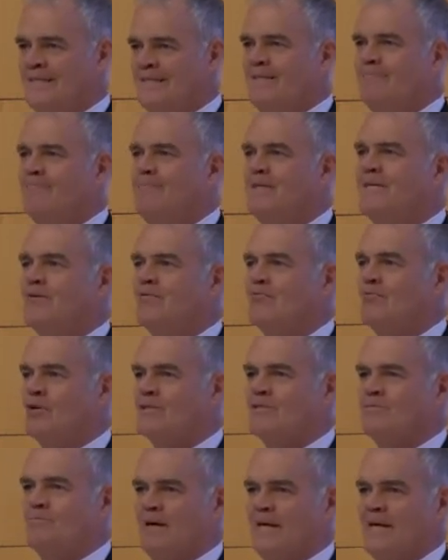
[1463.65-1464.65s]
give me a
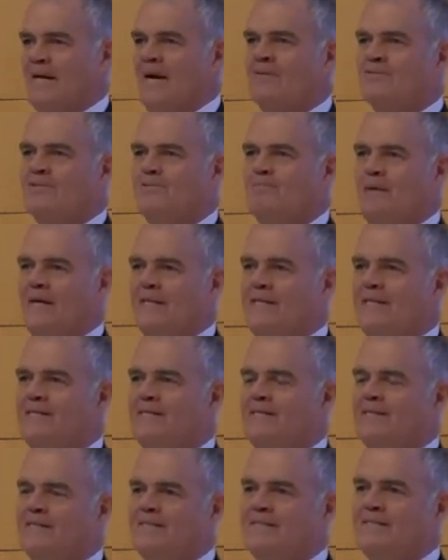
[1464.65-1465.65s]
works money, I'll spend
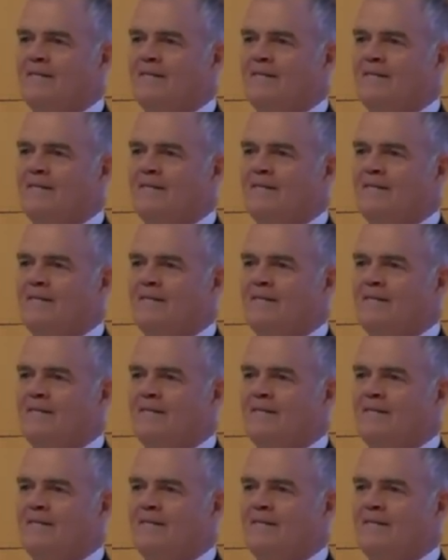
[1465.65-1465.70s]
it.